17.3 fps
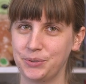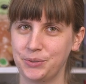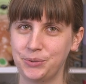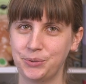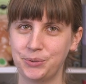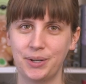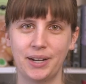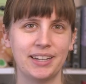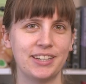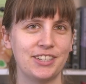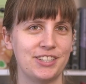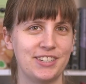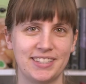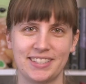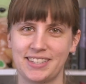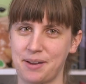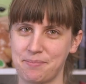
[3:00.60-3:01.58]
ooh,
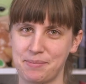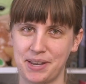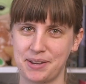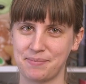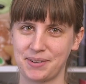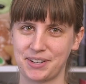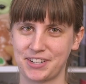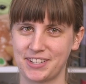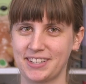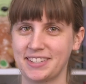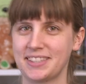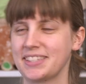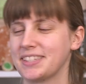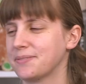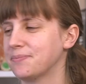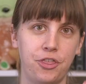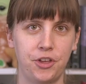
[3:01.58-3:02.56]
she's not making much
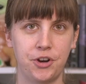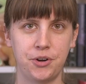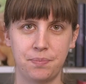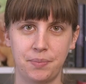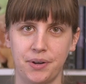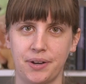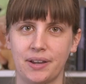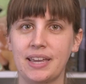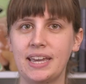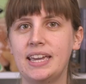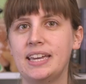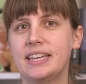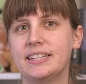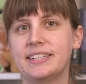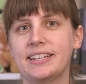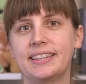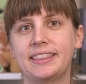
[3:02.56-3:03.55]
sense. Third book
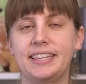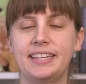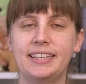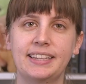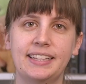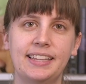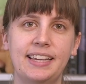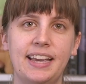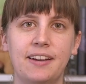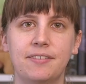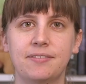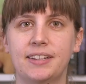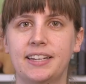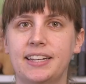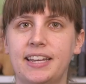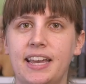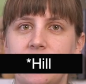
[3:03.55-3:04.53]
is The Lily of
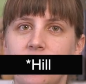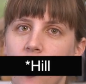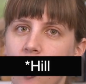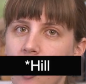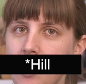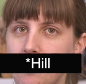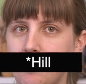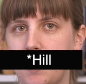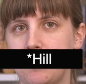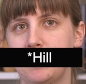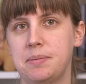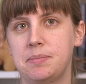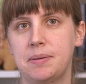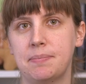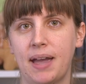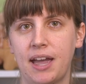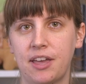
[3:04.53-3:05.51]
Ludgate Hall by
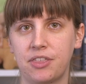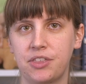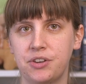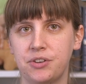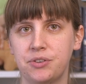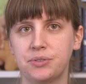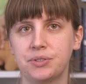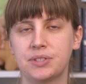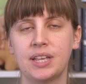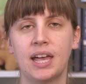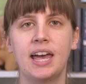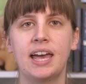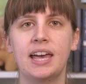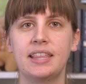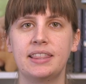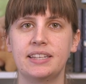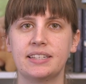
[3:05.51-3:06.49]
Mimi Matthews.
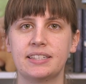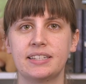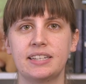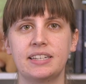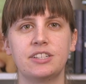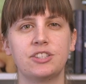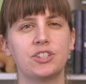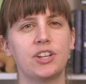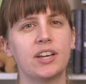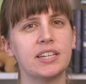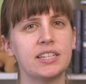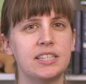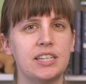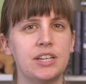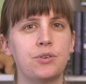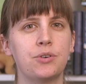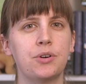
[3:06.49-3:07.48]
This is not a
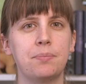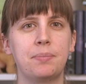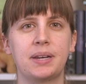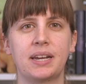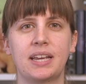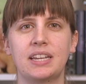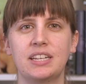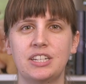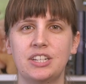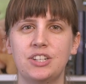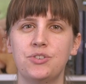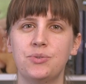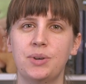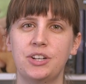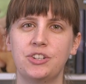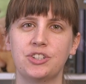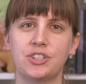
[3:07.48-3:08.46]
sequel, but a
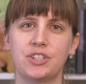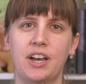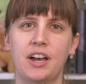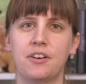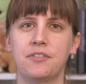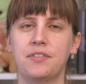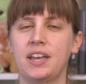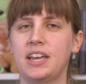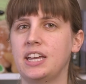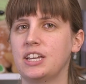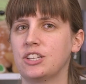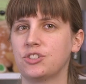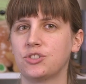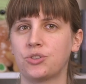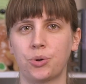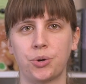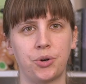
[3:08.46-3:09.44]
continuation of a
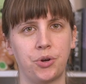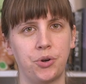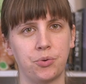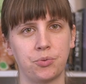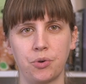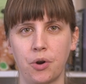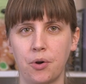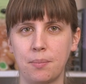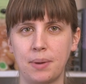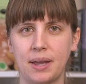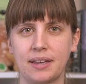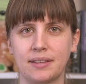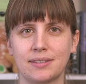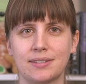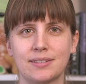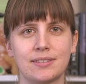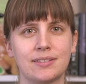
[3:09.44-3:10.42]
historical
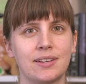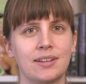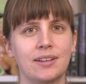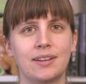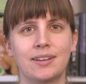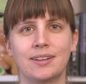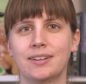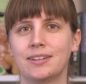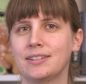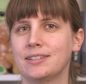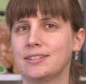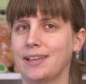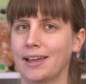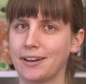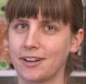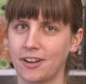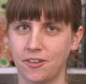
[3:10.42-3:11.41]
romance
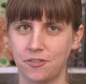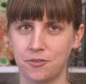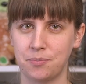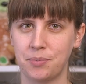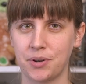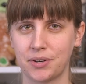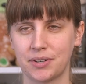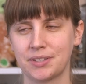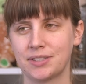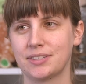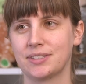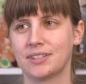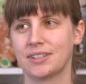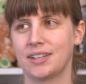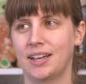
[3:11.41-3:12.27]
set of books,